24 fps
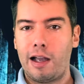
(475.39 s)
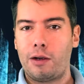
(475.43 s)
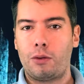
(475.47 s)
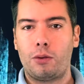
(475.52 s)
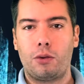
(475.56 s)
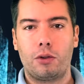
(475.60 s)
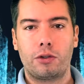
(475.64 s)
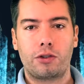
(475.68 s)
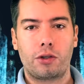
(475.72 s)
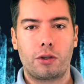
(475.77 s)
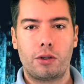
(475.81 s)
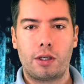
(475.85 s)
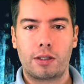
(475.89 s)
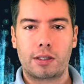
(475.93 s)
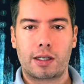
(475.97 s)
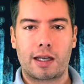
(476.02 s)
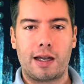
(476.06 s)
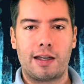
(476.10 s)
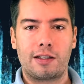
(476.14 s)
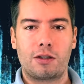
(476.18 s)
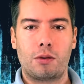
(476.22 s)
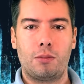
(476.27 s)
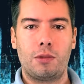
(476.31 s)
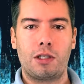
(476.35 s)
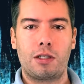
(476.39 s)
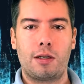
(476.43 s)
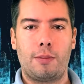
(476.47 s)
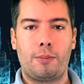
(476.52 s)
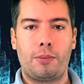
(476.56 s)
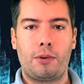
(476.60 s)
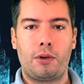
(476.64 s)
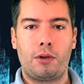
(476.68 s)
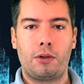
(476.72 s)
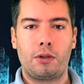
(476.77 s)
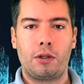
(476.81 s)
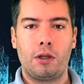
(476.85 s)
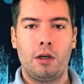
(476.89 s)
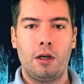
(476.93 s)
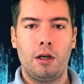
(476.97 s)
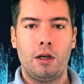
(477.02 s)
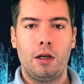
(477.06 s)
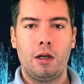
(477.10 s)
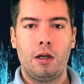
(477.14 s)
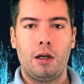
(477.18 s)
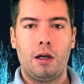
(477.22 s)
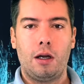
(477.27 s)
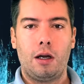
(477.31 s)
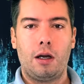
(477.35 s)
who also does customer support,
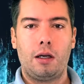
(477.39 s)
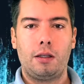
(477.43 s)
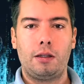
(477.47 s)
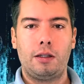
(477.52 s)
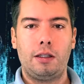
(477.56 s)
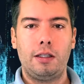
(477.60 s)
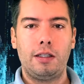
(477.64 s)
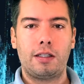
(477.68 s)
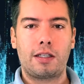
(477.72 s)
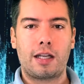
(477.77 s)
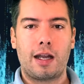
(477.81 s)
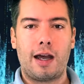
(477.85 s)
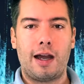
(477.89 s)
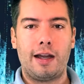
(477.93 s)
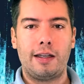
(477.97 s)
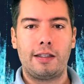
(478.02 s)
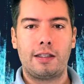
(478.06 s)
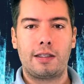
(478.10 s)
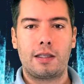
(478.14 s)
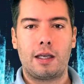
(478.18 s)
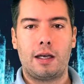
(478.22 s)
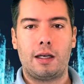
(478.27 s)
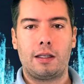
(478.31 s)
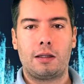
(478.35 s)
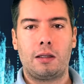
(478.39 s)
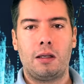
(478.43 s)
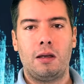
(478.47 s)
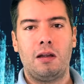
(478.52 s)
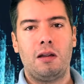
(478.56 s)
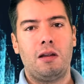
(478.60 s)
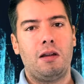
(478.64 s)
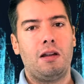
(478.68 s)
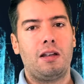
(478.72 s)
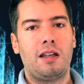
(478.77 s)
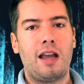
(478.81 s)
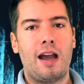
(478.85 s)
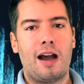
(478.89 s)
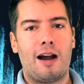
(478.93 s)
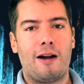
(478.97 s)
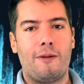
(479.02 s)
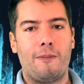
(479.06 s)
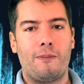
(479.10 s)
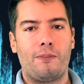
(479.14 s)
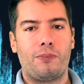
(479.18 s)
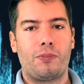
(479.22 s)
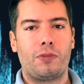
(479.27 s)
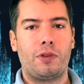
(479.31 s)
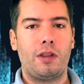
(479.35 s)
decides that, yeah,
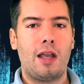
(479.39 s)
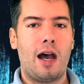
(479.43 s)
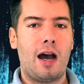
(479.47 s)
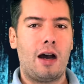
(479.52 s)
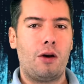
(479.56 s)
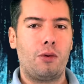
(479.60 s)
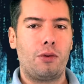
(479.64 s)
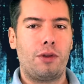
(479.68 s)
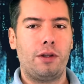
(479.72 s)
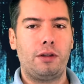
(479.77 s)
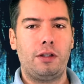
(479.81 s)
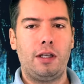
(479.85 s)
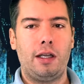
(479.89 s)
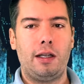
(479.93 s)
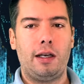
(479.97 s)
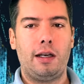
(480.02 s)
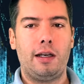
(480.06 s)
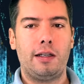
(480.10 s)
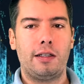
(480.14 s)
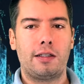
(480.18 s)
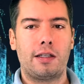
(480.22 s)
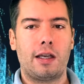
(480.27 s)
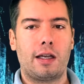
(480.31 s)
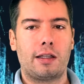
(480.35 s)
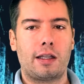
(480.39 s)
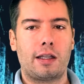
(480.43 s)
now the deal is that